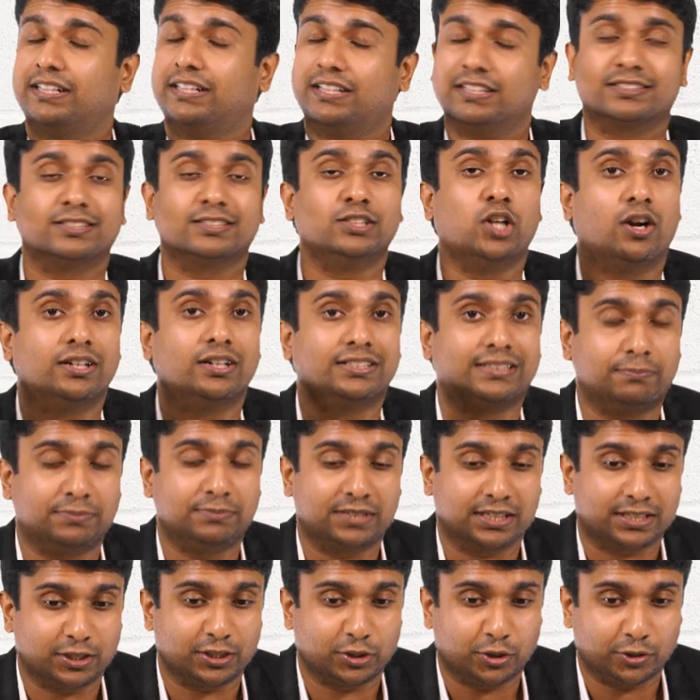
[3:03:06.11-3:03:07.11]
It is not
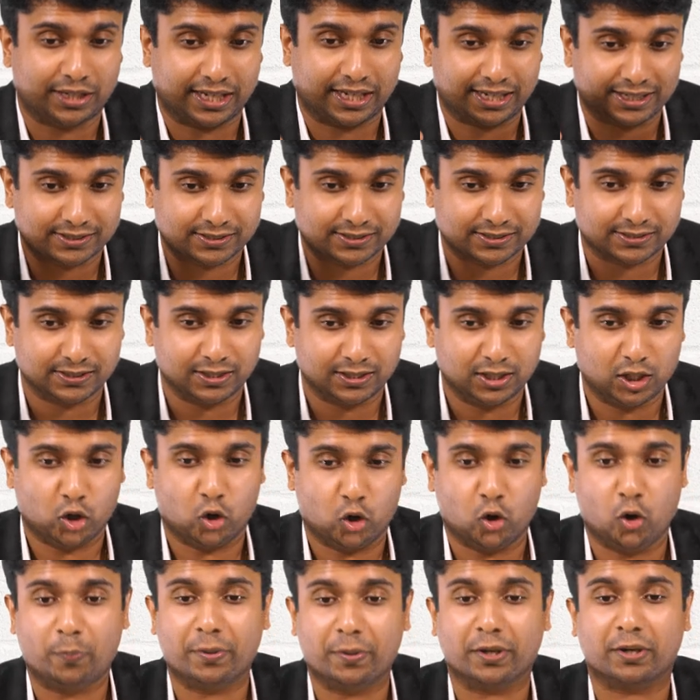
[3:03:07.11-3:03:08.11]
subjected to tax.
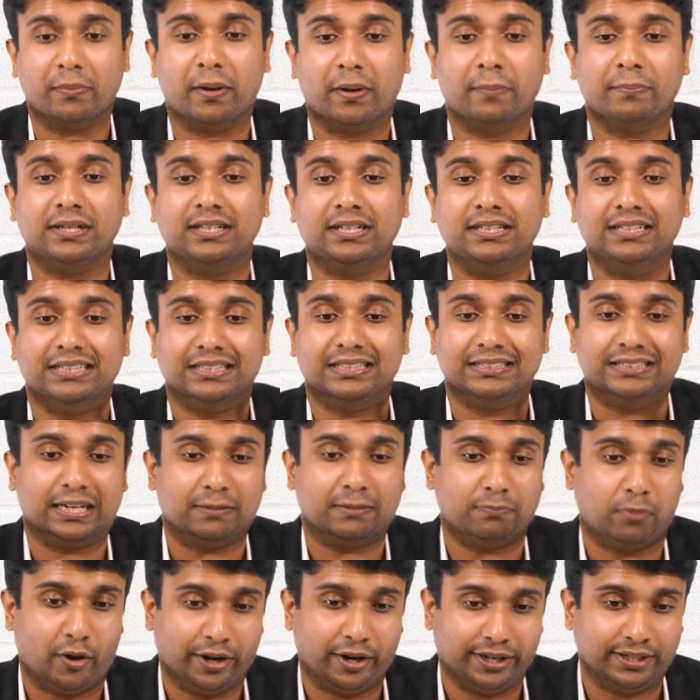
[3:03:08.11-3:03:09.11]
Hope you remember
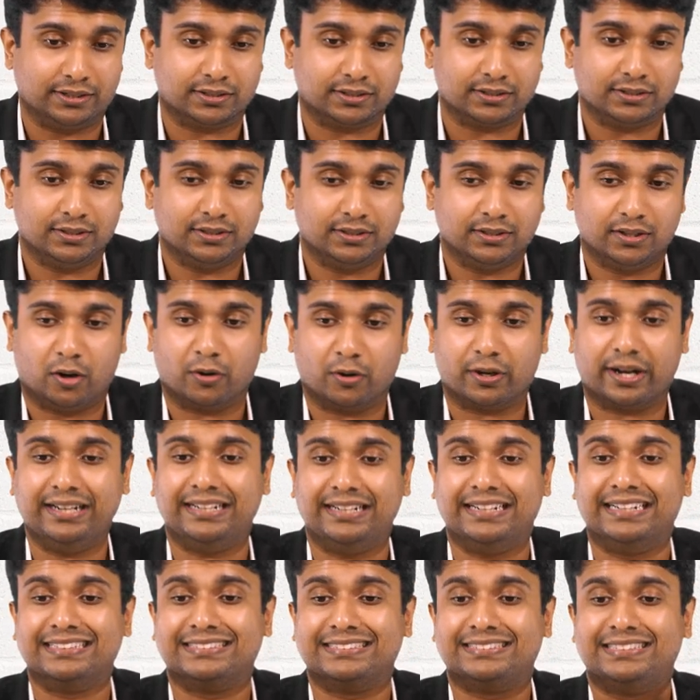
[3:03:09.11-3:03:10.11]
that point. Alright,
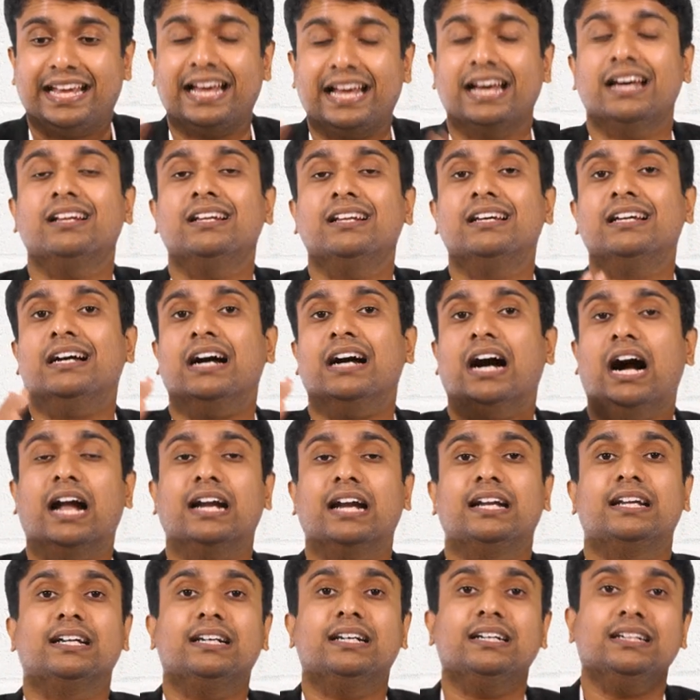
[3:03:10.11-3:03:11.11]
it is there
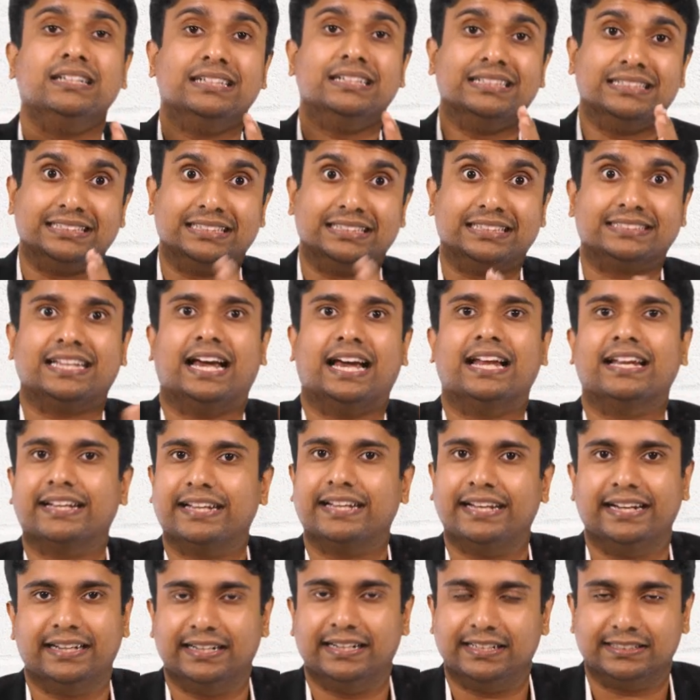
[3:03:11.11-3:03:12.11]
under the
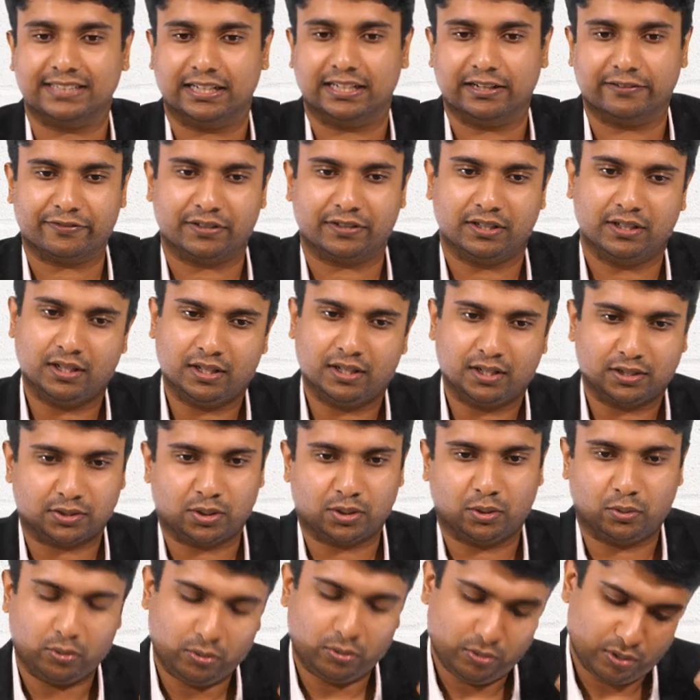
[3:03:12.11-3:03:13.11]
salary head itself.
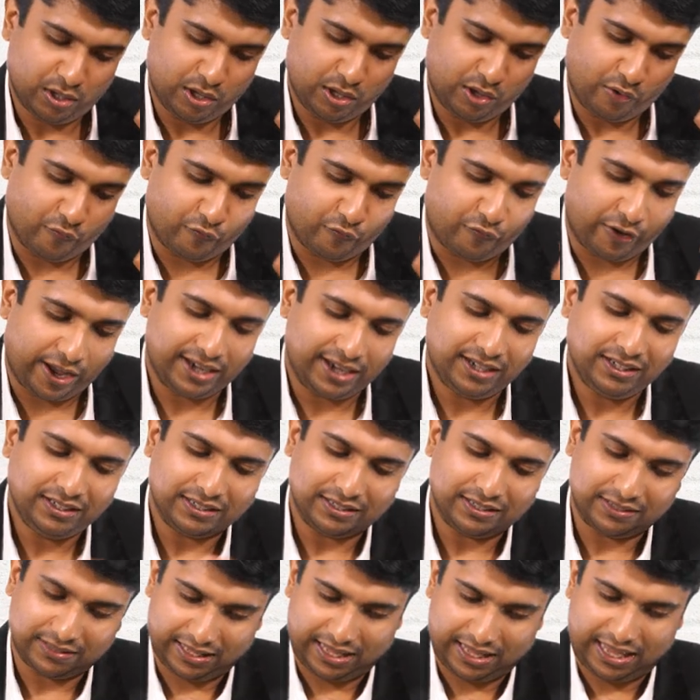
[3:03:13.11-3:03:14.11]
So
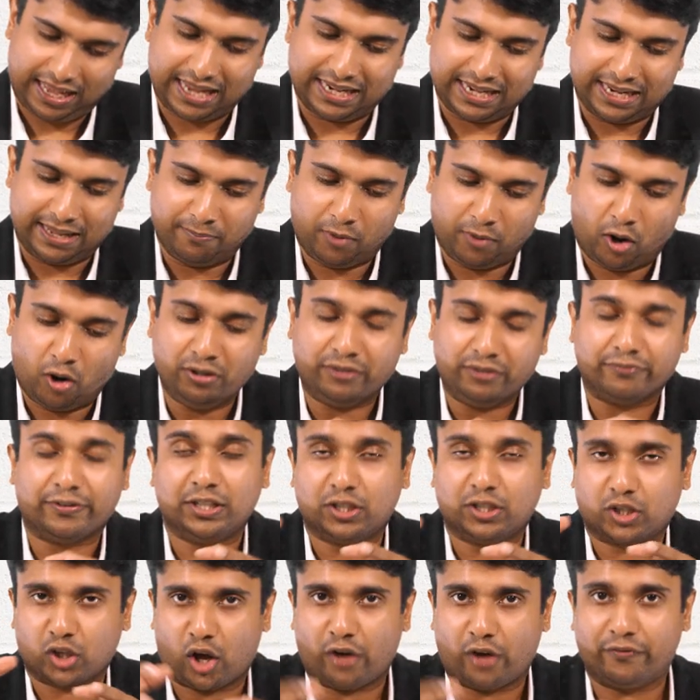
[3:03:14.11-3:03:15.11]
when an amount
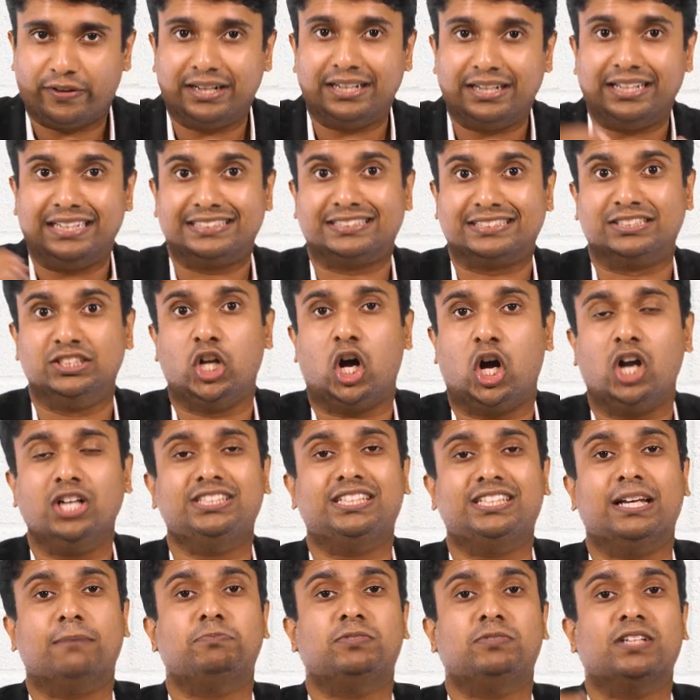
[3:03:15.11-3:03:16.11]
withdrawal is
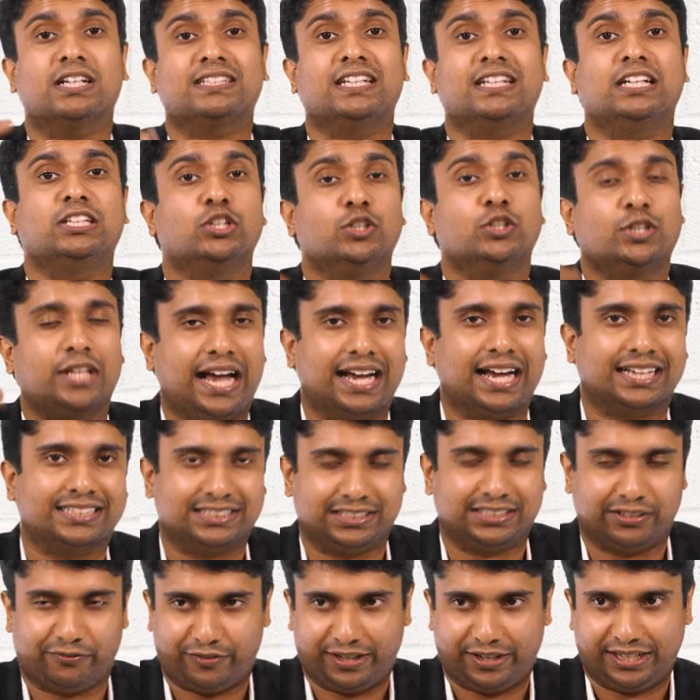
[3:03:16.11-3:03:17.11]
not subjected to
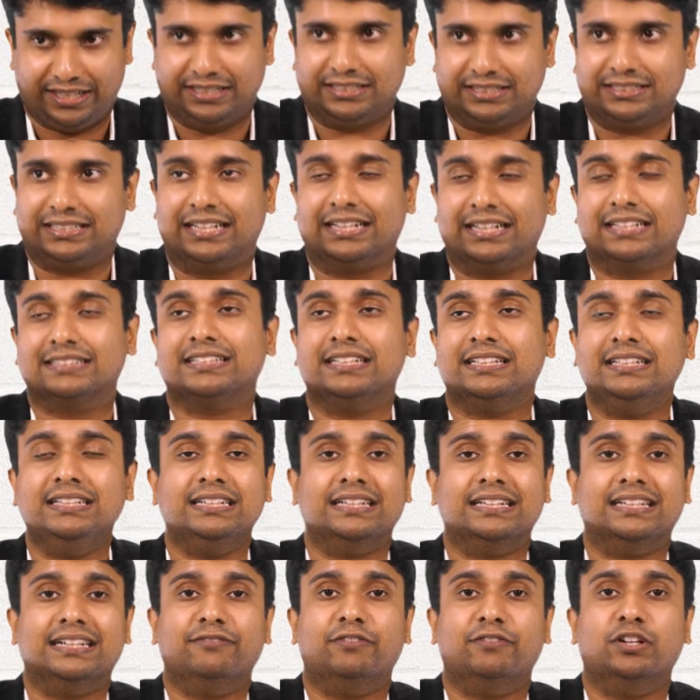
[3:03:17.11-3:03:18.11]
tax. When there is
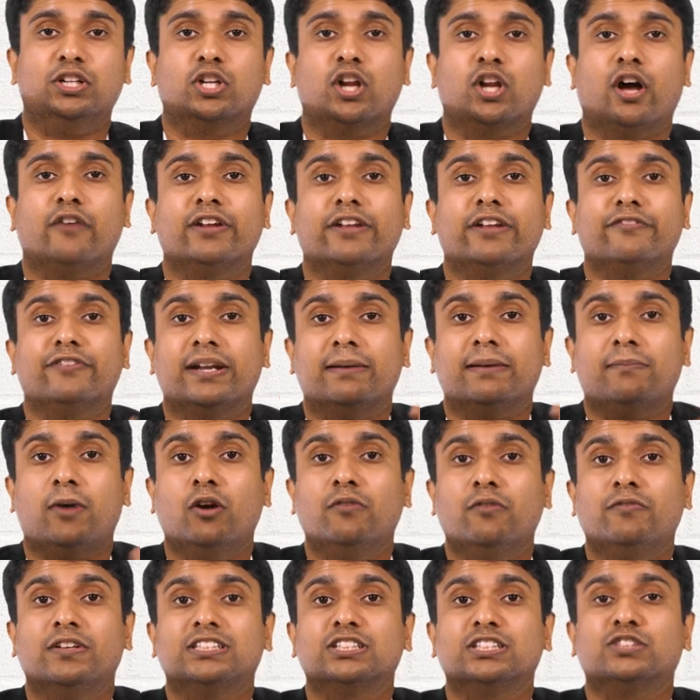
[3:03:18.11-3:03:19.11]
an withdrawal of an
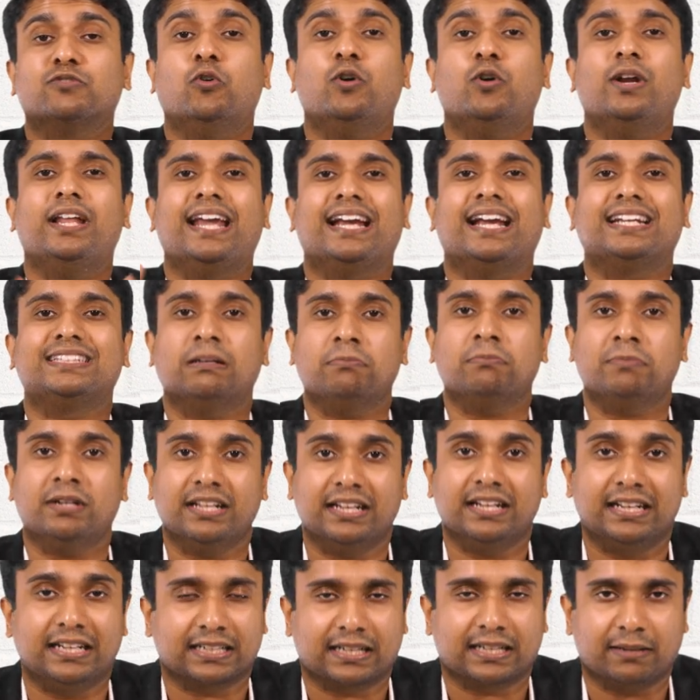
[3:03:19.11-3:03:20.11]
amount which is fully exempted
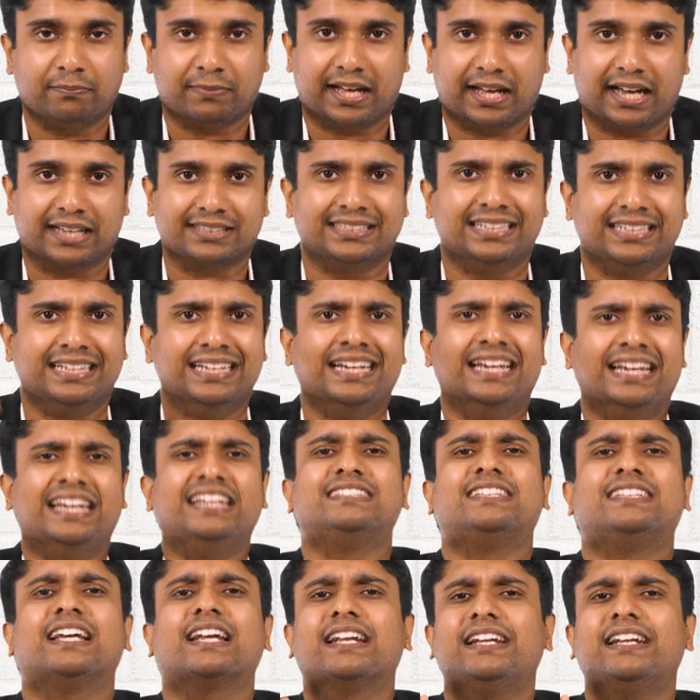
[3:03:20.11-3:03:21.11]
in income tax,
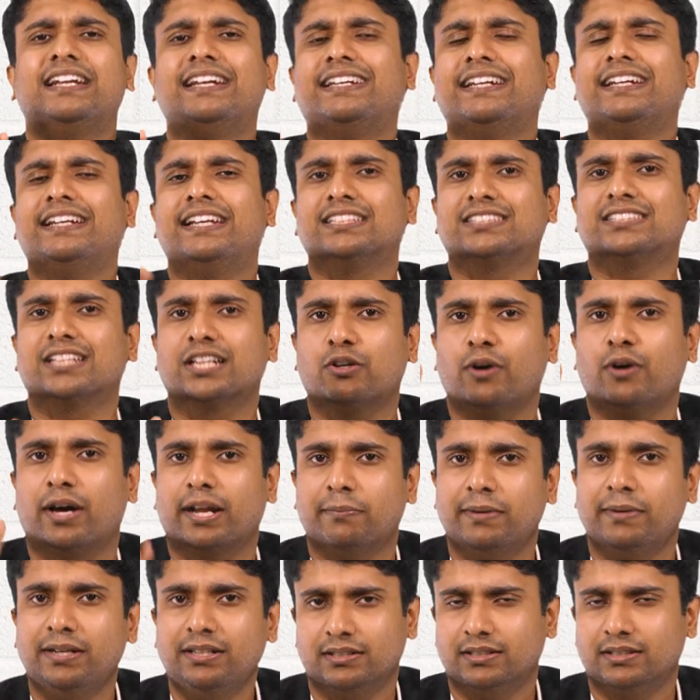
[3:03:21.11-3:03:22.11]
is there any TDS
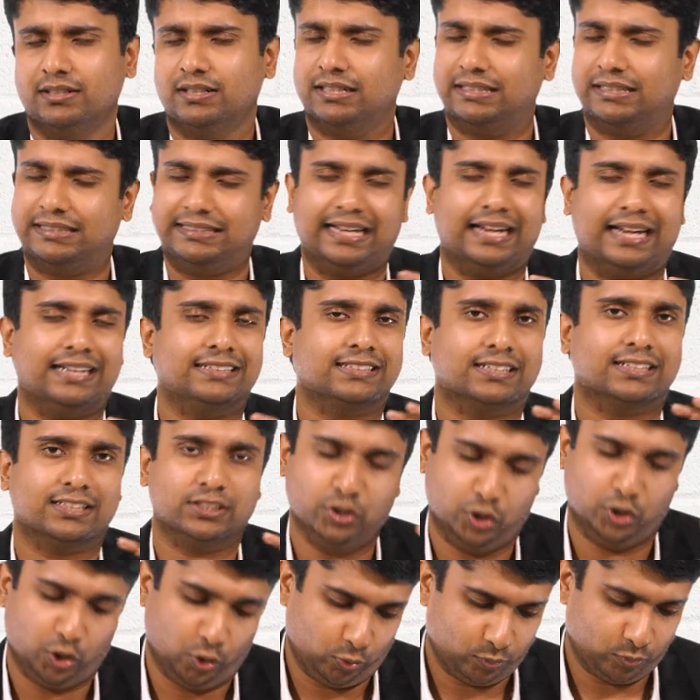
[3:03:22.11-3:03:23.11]
requirement? The answer
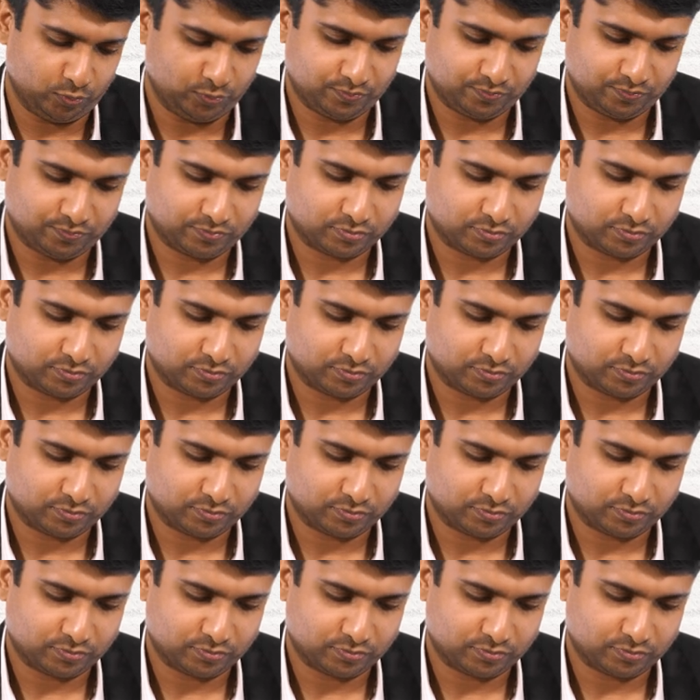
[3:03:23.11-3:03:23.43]
is no.